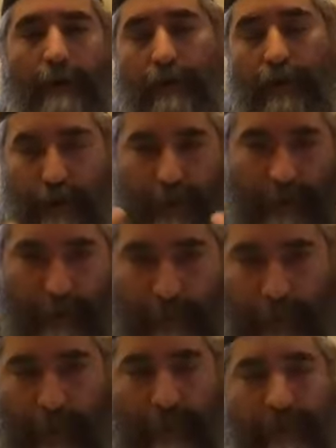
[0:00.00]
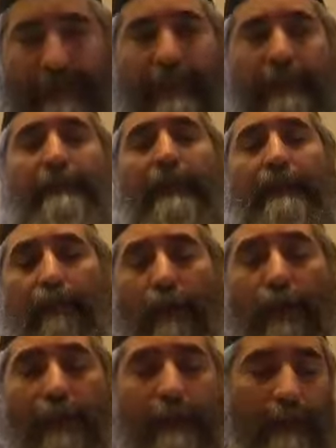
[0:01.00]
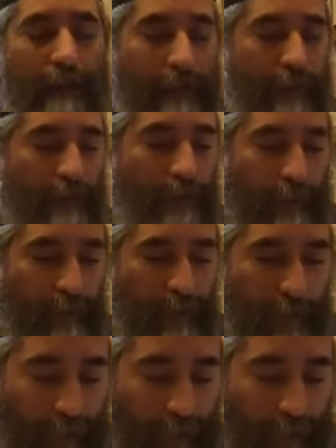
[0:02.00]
Just a small parenthesis, that's why when we